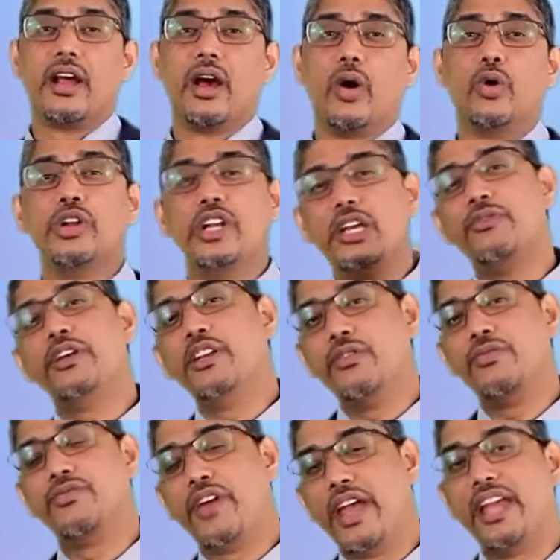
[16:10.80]
only when you
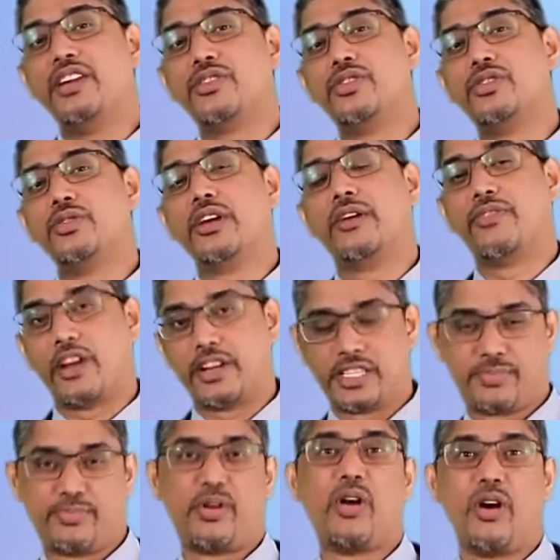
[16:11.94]
fail to do a
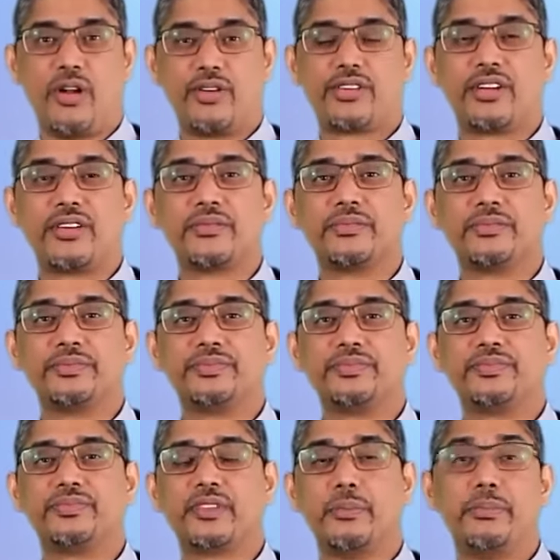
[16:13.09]
forest plot
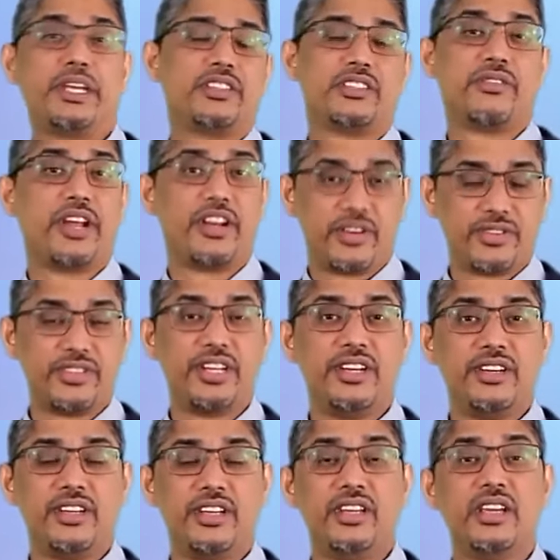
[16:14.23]
because of
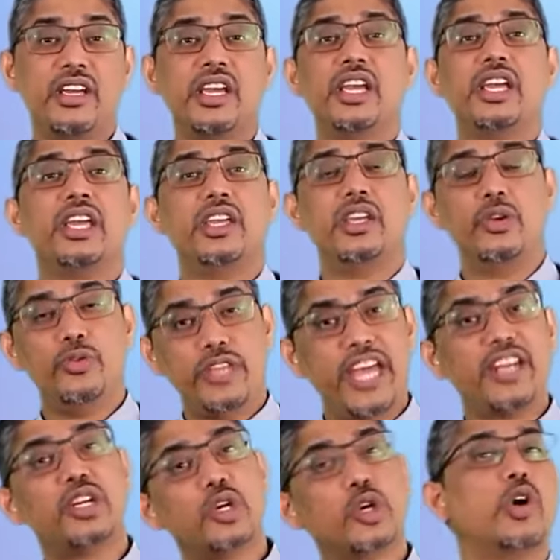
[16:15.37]
heterogeneity, you
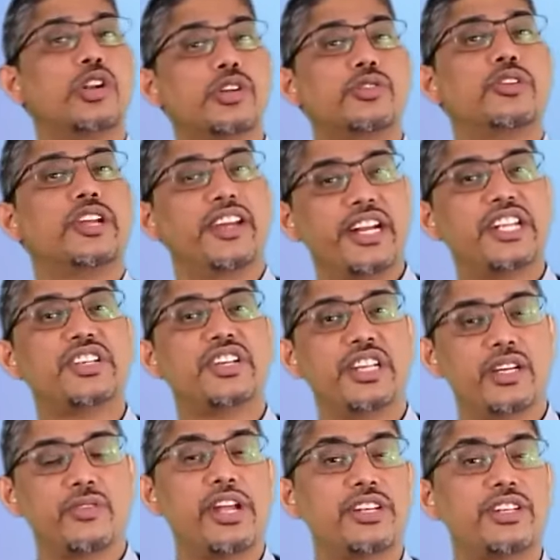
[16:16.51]
then go on to regression
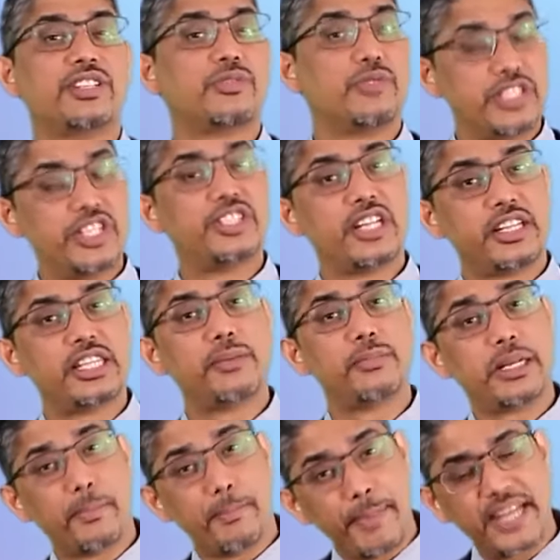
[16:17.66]
equations, which is nothing
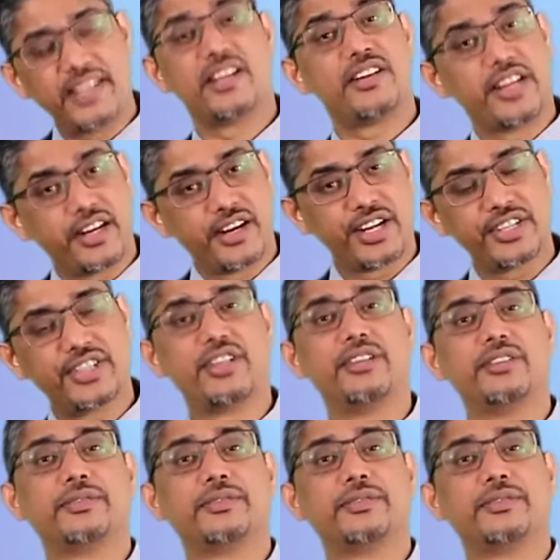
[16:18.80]
but meta-regression.